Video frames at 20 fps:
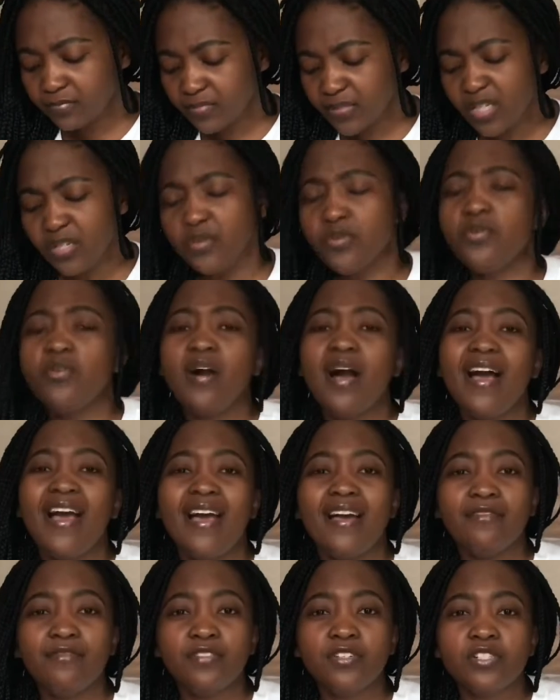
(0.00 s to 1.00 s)
No, I
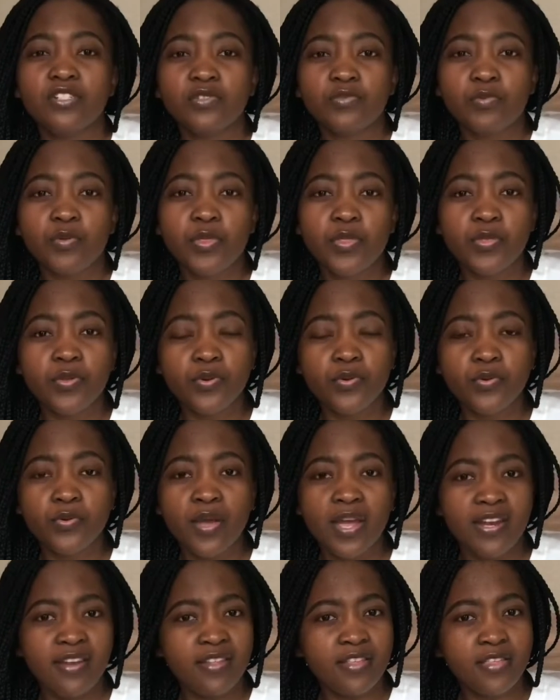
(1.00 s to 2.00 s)
haven't withdrew
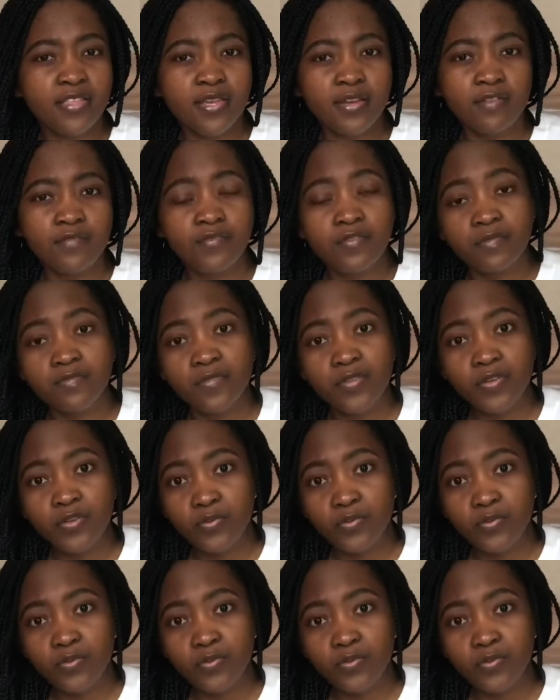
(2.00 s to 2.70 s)
anything from the